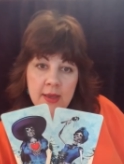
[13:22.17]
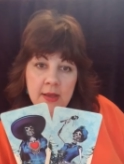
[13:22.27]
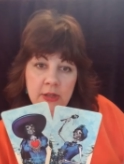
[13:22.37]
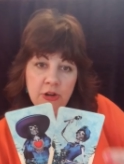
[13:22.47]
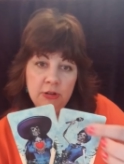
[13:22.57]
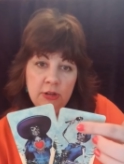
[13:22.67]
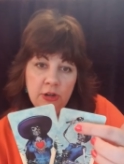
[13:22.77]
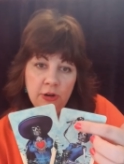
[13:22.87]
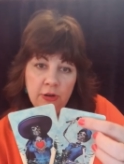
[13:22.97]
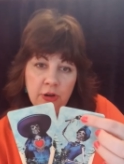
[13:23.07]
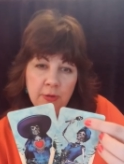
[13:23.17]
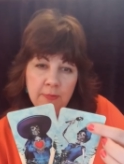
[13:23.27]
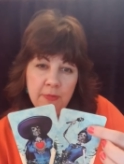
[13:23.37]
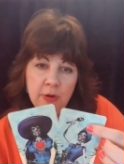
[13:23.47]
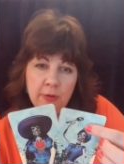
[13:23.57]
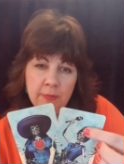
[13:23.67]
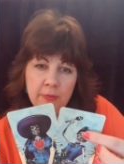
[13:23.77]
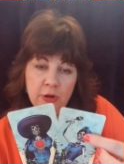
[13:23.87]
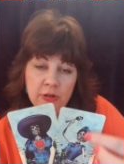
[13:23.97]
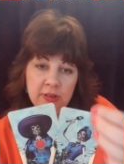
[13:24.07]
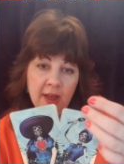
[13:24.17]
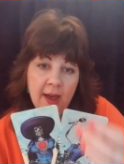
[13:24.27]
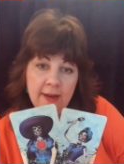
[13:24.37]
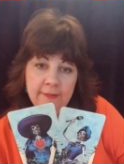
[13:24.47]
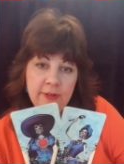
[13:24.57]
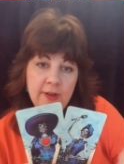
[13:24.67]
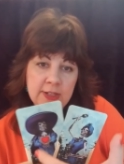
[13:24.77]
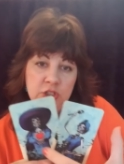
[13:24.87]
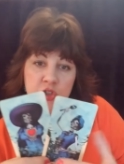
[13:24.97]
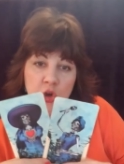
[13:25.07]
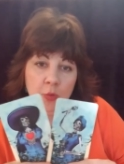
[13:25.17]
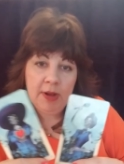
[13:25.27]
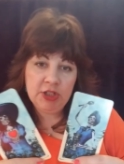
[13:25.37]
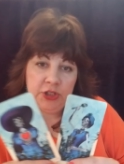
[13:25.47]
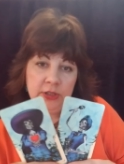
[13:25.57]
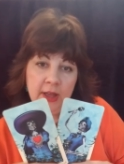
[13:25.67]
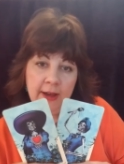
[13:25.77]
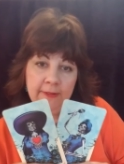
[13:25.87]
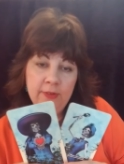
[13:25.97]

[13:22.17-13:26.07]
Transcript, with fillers: Your your your your your love. You got so much love.